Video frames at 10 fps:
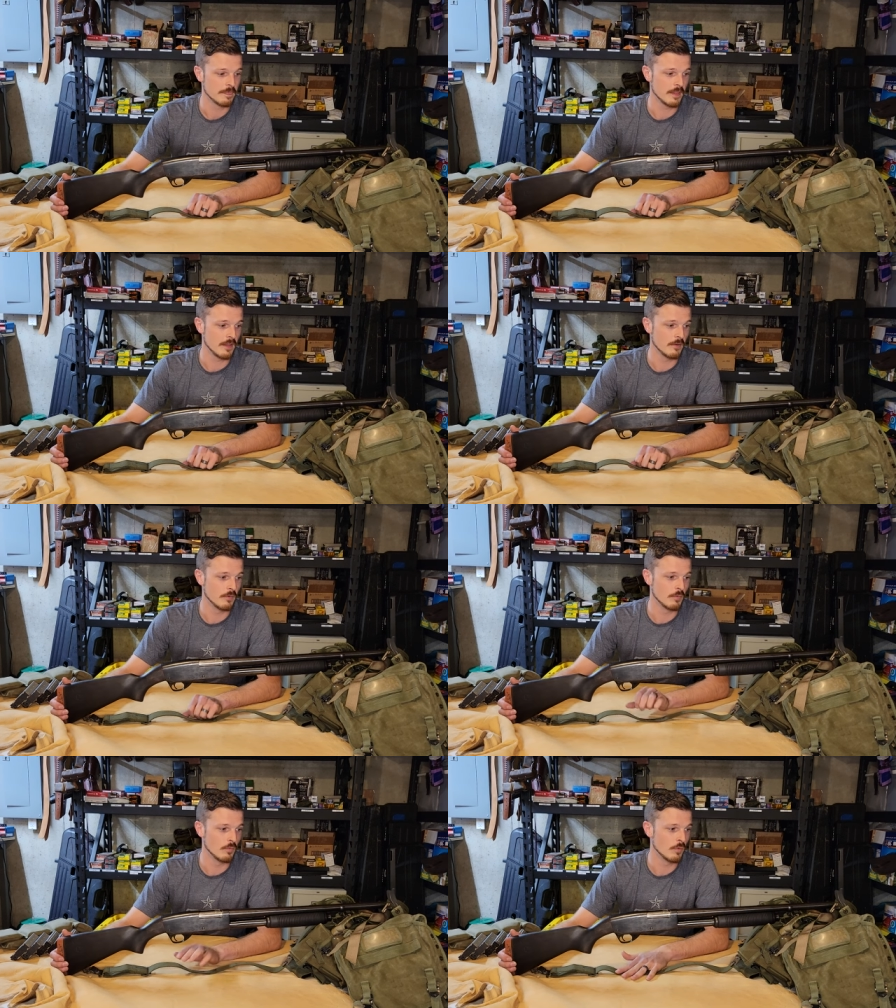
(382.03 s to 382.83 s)

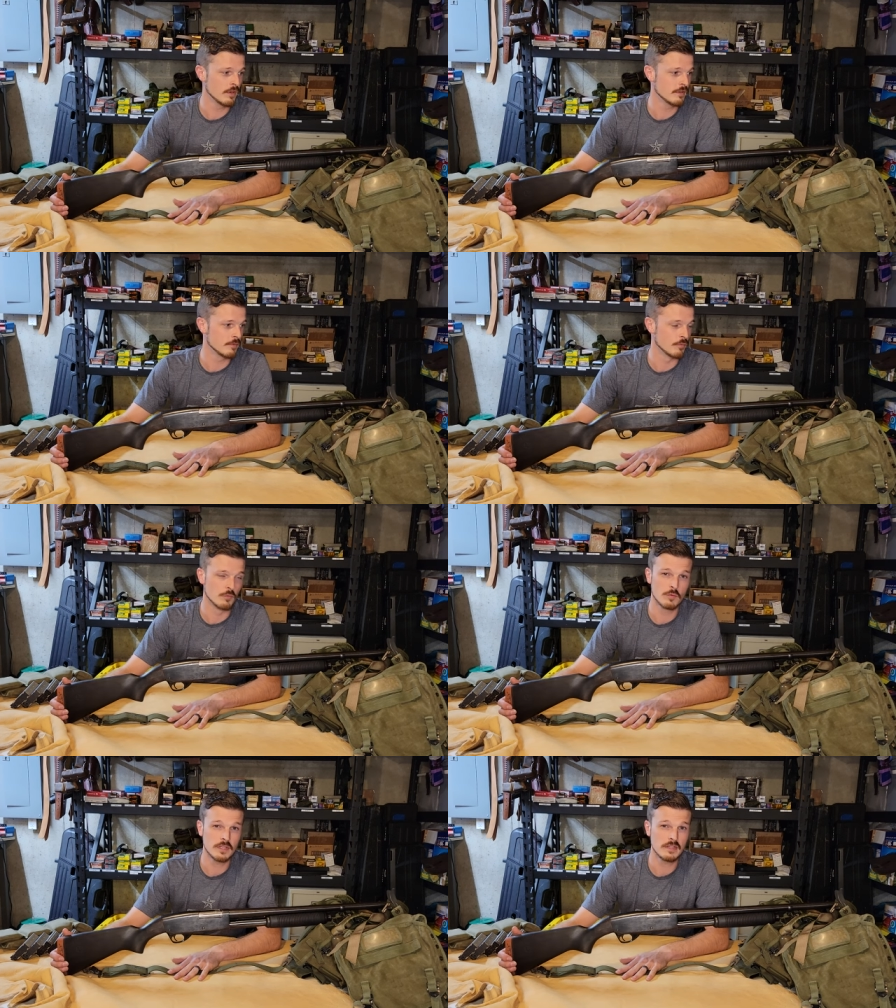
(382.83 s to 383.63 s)
Now,
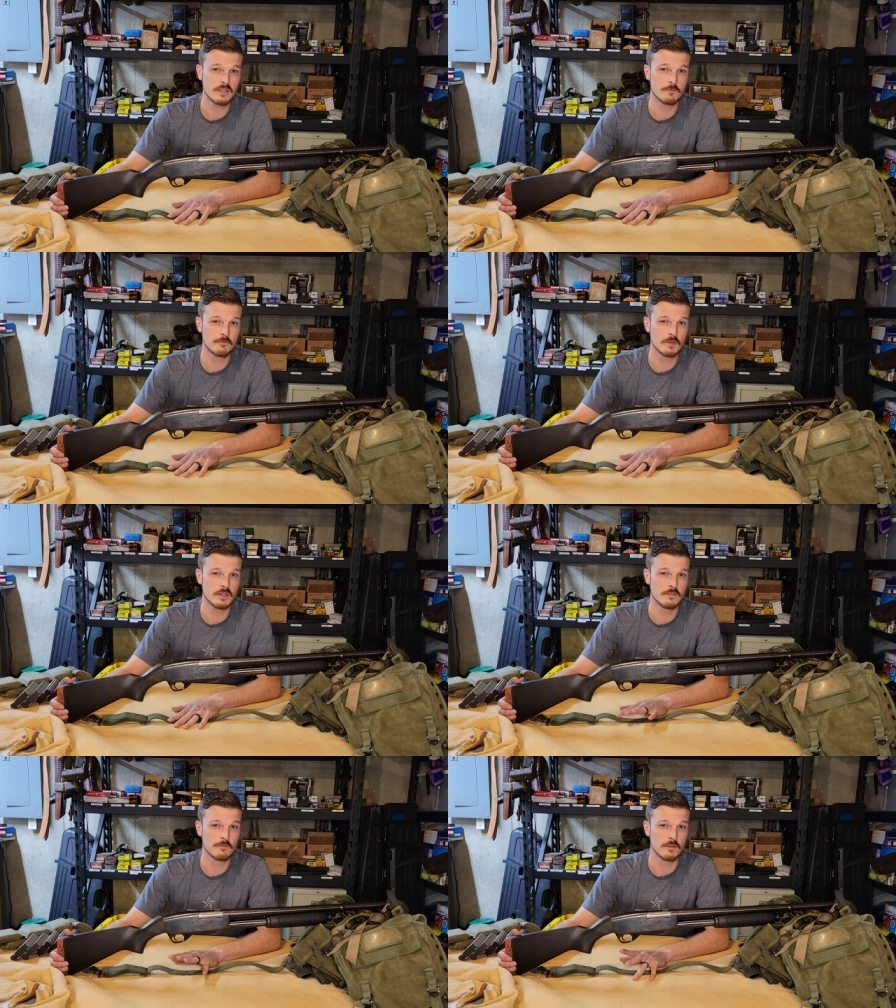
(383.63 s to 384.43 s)
one really
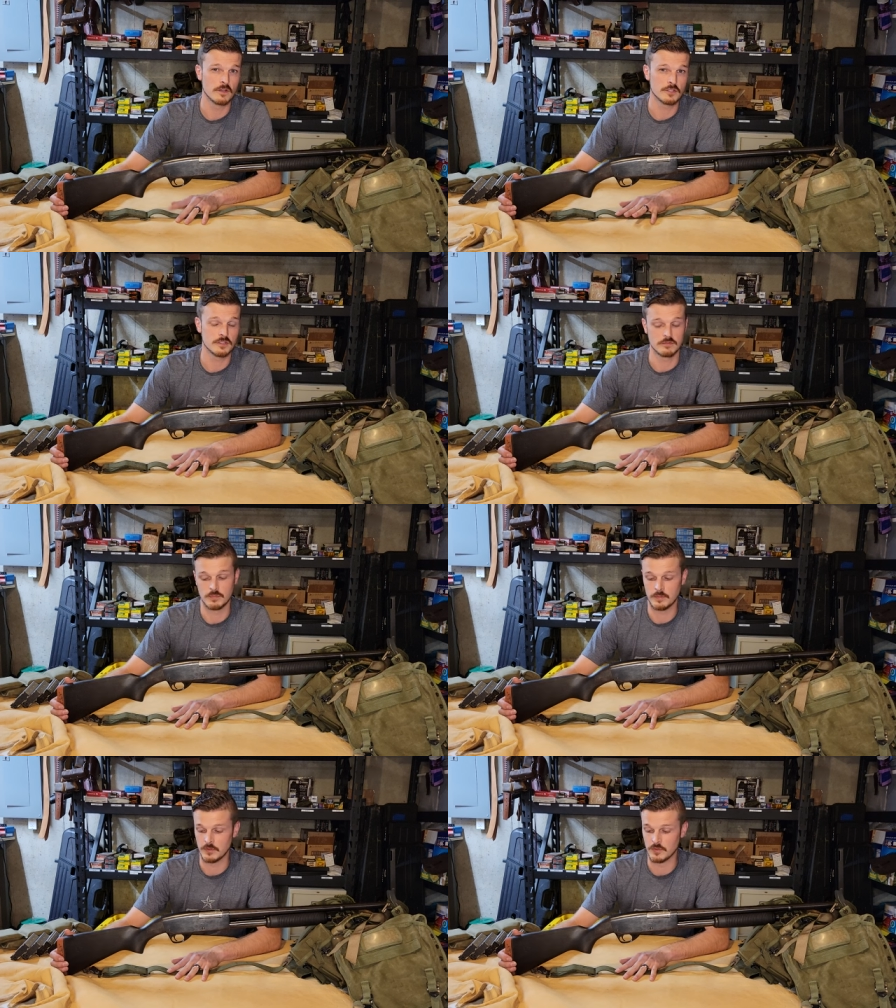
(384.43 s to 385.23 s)
fun function, or
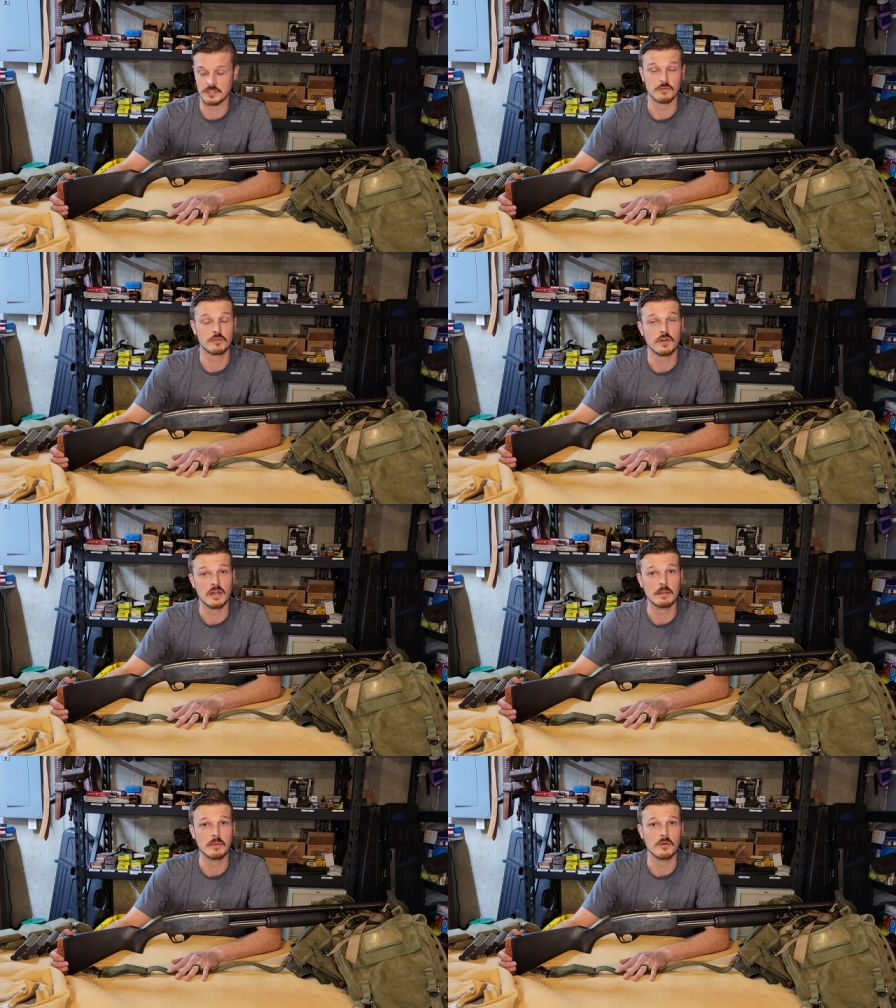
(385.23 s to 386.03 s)
maybe it wasn't
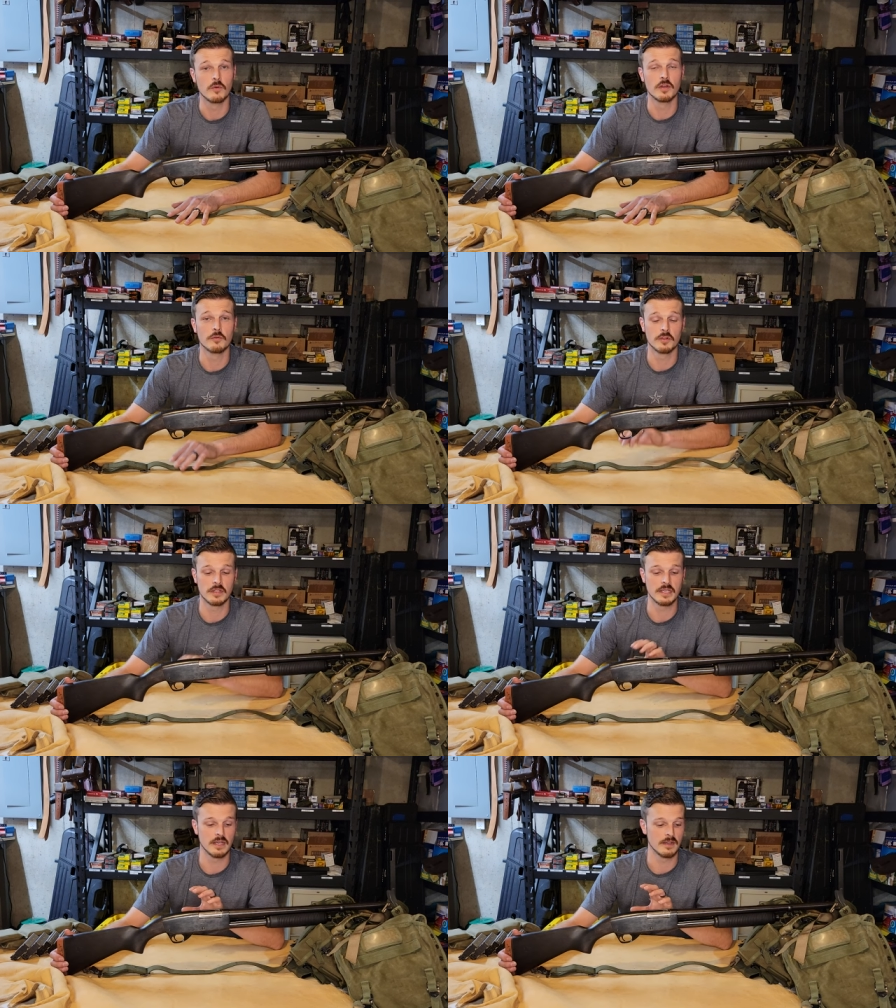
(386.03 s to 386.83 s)
fun, but one
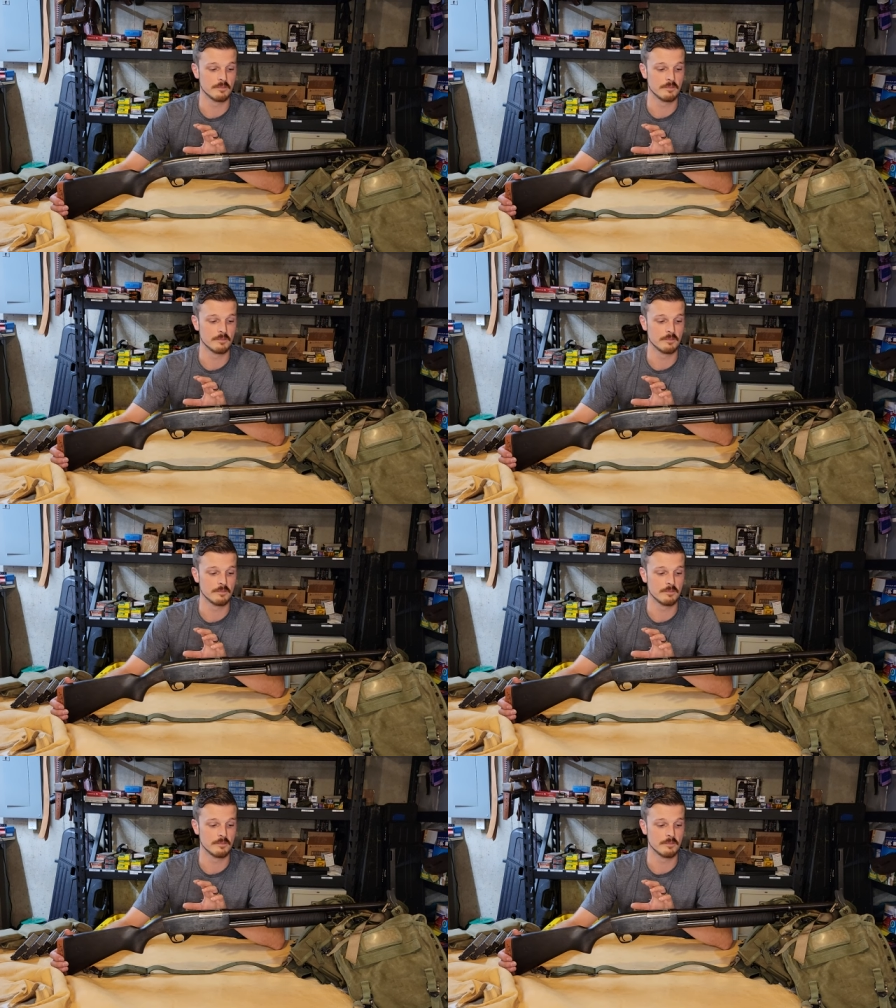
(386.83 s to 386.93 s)
really